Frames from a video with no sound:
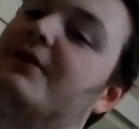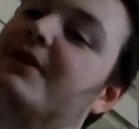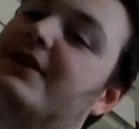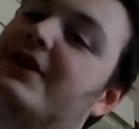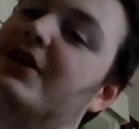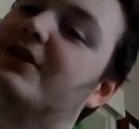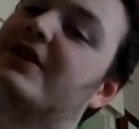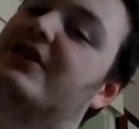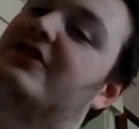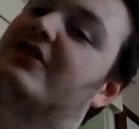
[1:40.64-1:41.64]
So I felt like
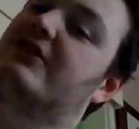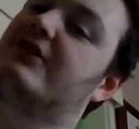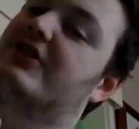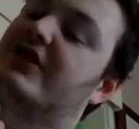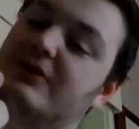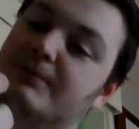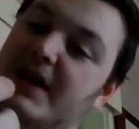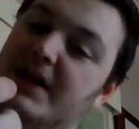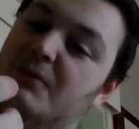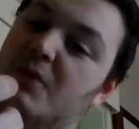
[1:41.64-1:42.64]
doing this to just
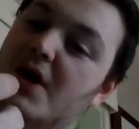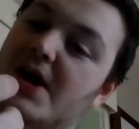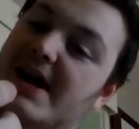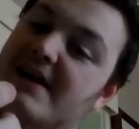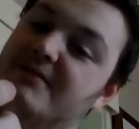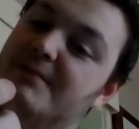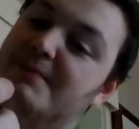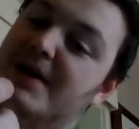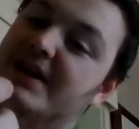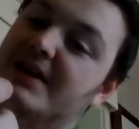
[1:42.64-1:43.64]
explain why I
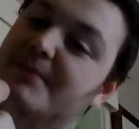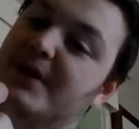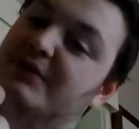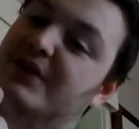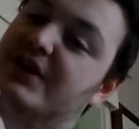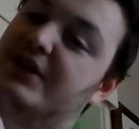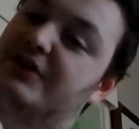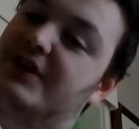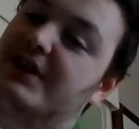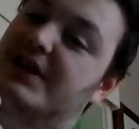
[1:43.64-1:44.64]
haven't been making many
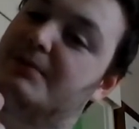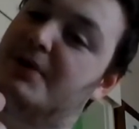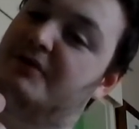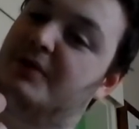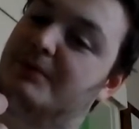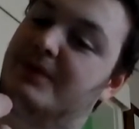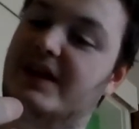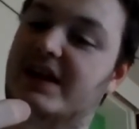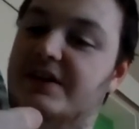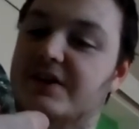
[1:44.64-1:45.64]
videos lately, apart
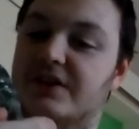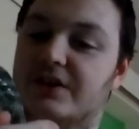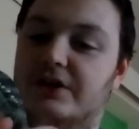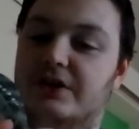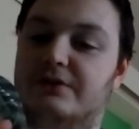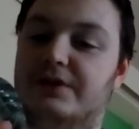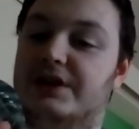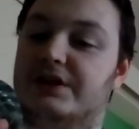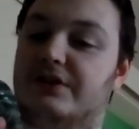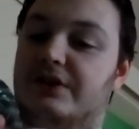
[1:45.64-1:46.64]
from the editing I
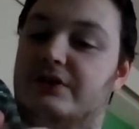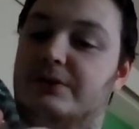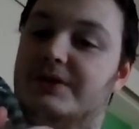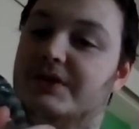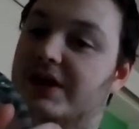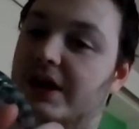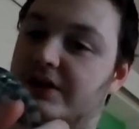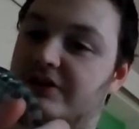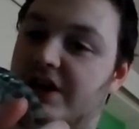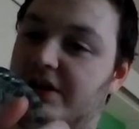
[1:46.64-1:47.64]
do for the Inside to
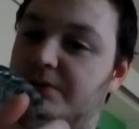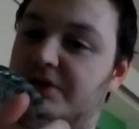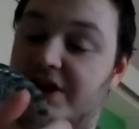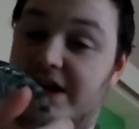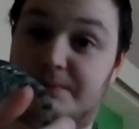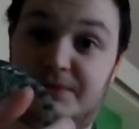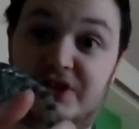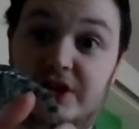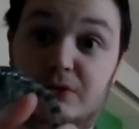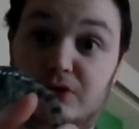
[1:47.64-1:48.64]
Insanity channel, which I
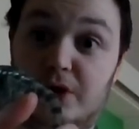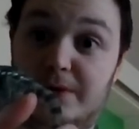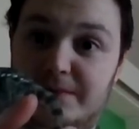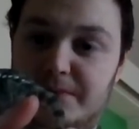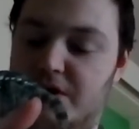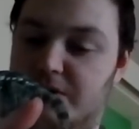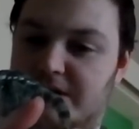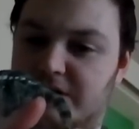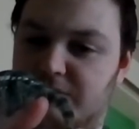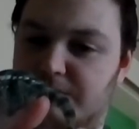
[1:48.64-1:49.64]
am still doing,
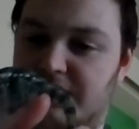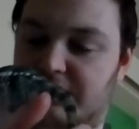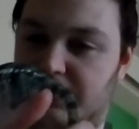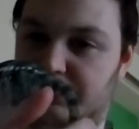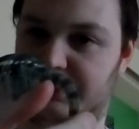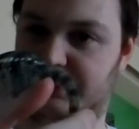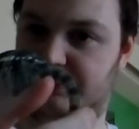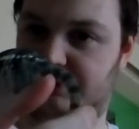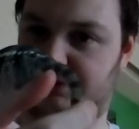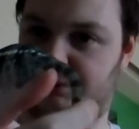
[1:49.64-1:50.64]
by the way, because me and
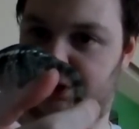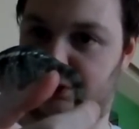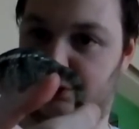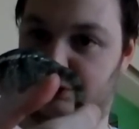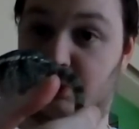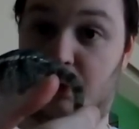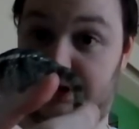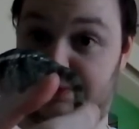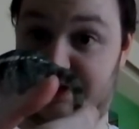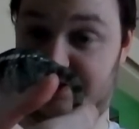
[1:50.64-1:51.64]
Logan and Nolan record
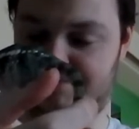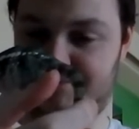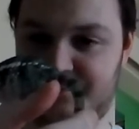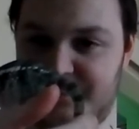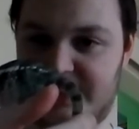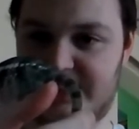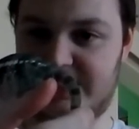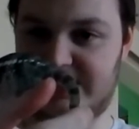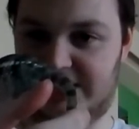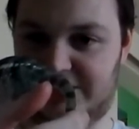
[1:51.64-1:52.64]
quite a bit.
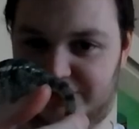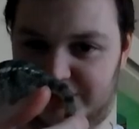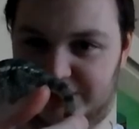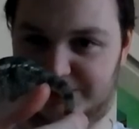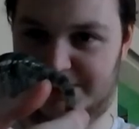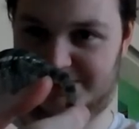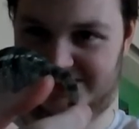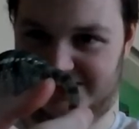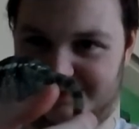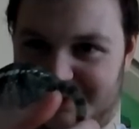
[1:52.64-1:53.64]
I also
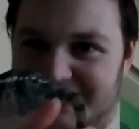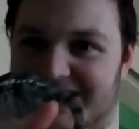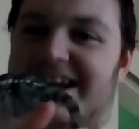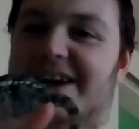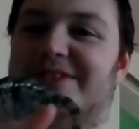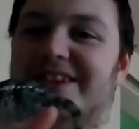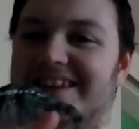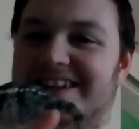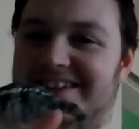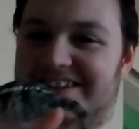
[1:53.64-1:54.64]
spend my time looking
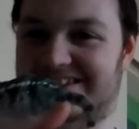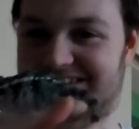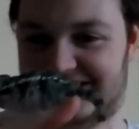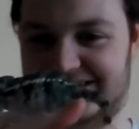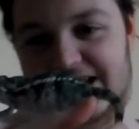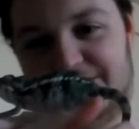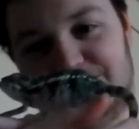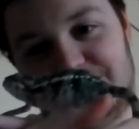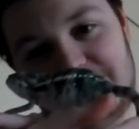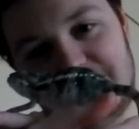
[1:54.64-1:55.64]
after the lizards in
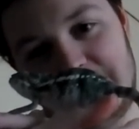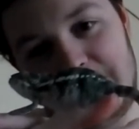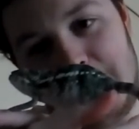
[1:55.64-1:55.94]
the house.